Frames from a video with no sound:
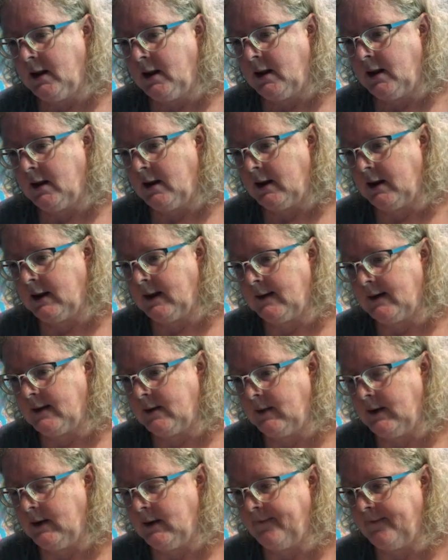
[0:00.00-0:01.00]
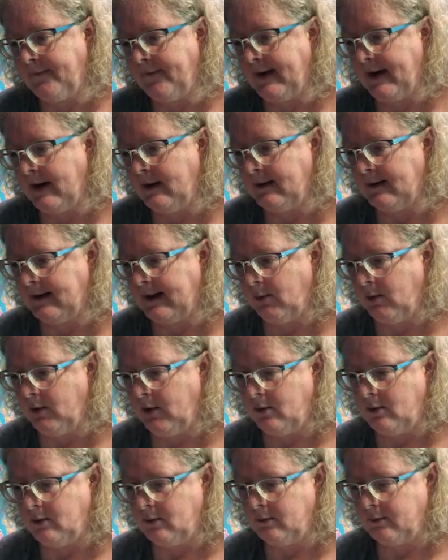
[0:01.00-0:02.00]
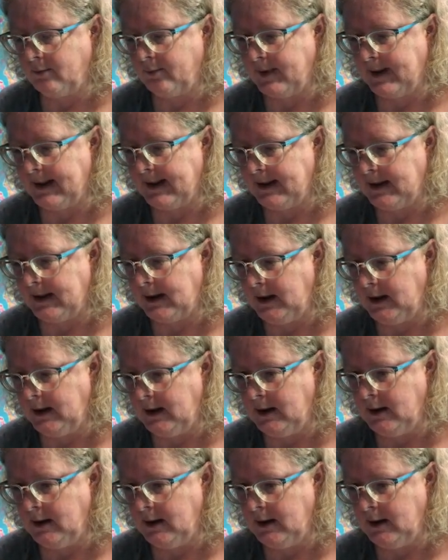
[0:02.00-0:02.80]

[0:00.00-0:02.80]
Okay, so we found that one already.